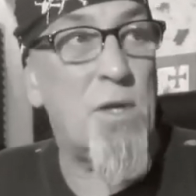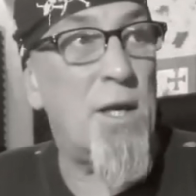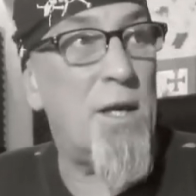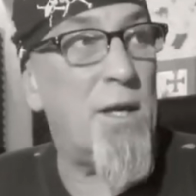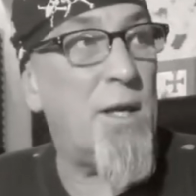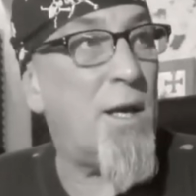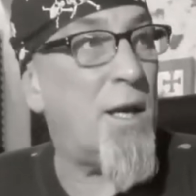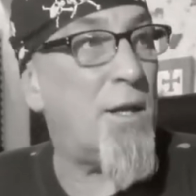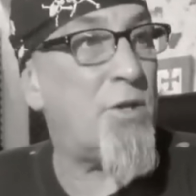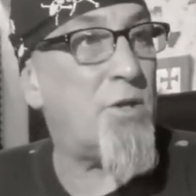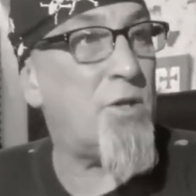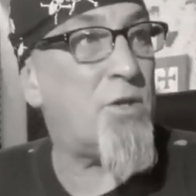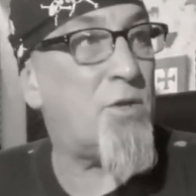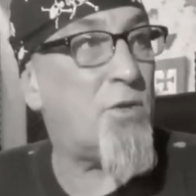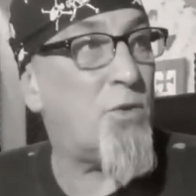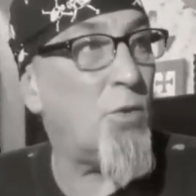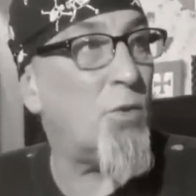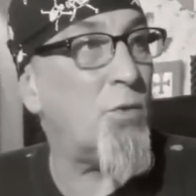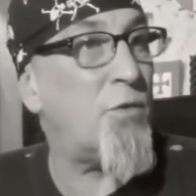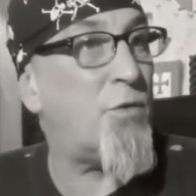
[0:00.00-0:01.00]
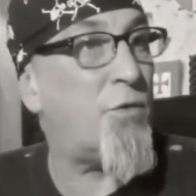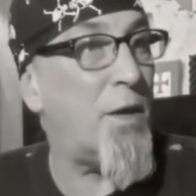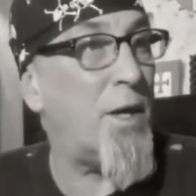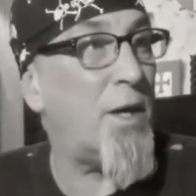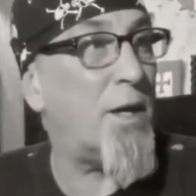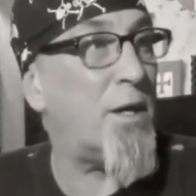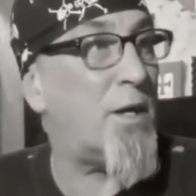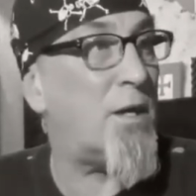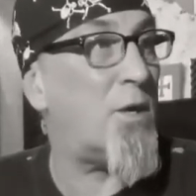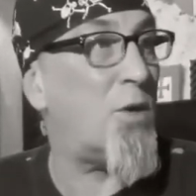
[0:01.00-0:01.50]
and I just don't
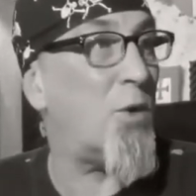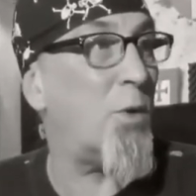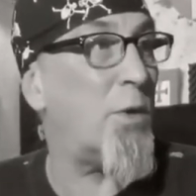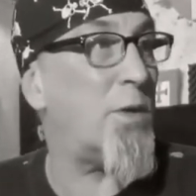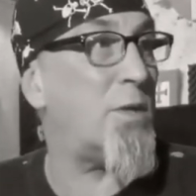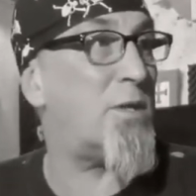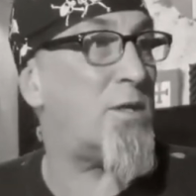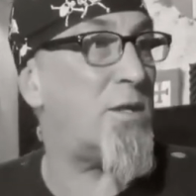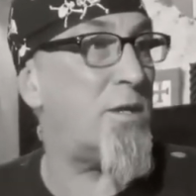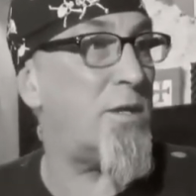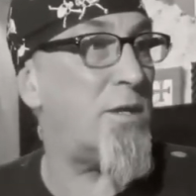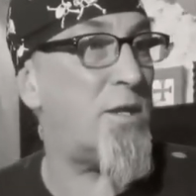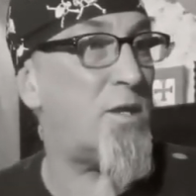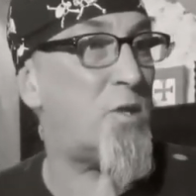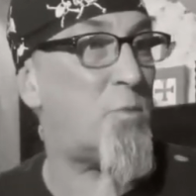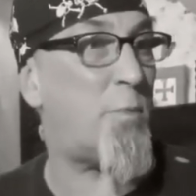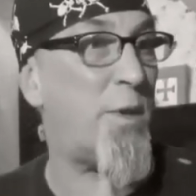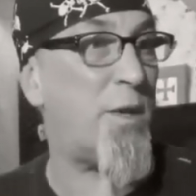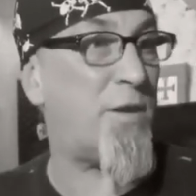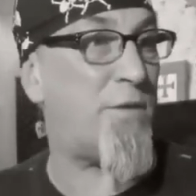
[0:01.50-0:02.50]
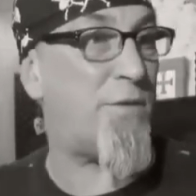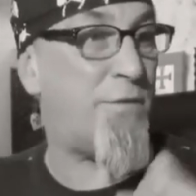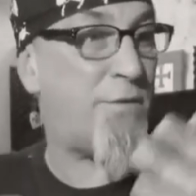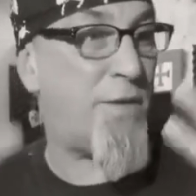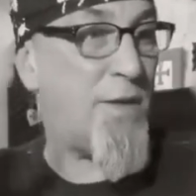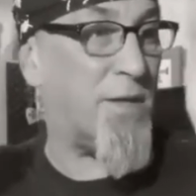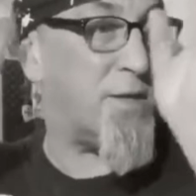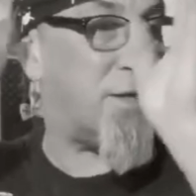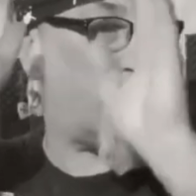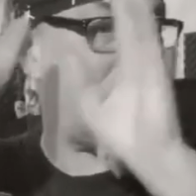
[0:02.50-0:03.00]
think going to this big
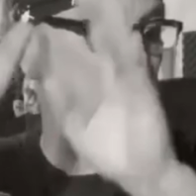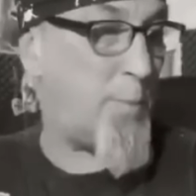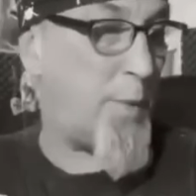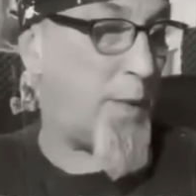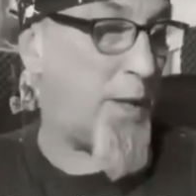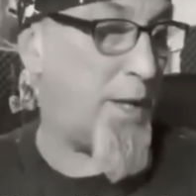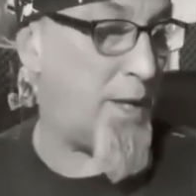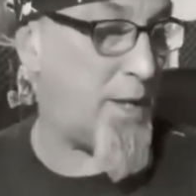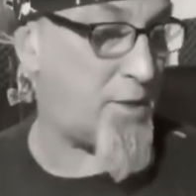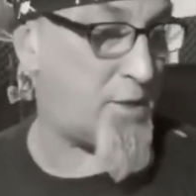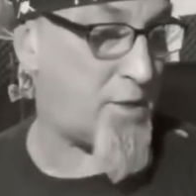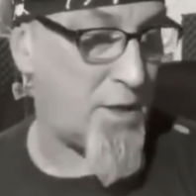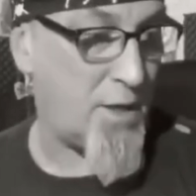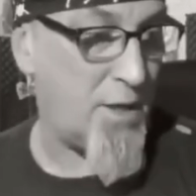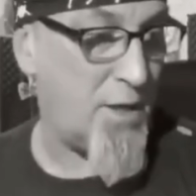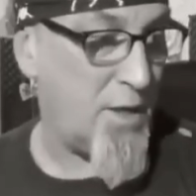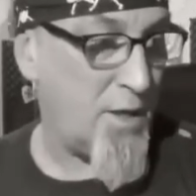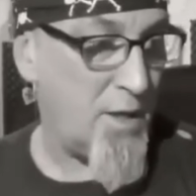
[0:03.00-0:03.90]
fancy place